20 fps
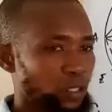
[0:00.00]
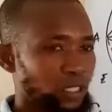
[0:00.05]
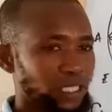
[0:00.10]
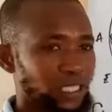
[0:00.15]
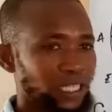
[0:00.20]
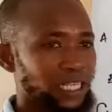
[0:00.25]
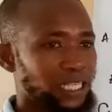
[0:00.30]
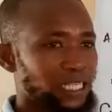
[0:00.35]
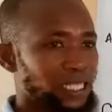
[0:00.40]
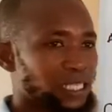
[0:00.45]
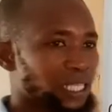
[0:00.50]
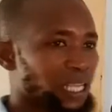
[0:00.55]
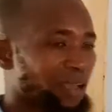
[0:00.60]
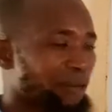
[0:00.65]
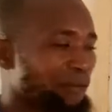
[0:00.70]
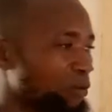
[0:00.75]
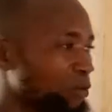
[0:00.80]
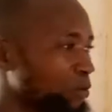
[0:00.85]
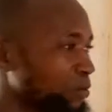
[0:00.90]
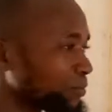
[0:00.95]

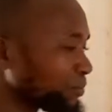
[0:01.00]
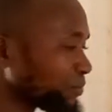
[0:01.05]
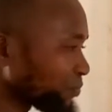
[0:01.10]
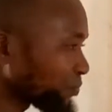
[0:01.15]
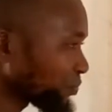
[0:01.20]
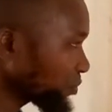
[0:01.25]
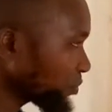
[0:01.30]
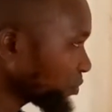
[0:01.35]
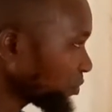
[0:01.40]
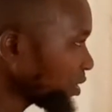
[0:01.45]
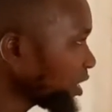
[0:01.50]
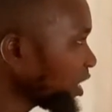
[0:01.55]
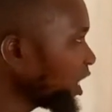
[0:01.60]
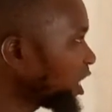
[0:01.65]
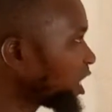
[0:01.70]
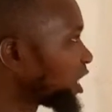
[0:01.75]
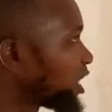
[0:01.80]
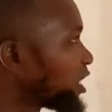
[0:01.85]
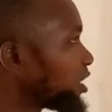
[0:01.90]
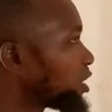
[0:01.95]
37
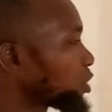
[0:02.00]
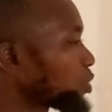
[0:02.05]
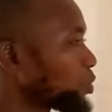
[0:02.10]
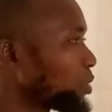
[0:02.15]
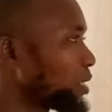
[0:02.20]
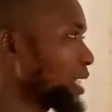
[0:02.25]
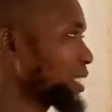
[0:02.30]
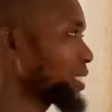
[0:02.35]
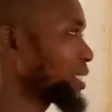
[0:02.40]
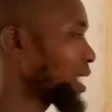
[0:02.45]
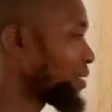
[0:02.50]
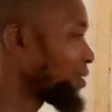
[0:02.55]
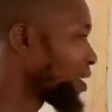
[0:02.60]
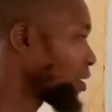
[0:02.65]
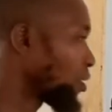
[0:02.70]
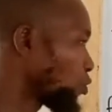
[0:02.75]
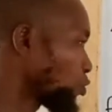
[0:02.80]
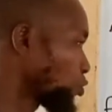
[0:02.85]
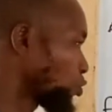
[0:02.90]
degrees. So that's our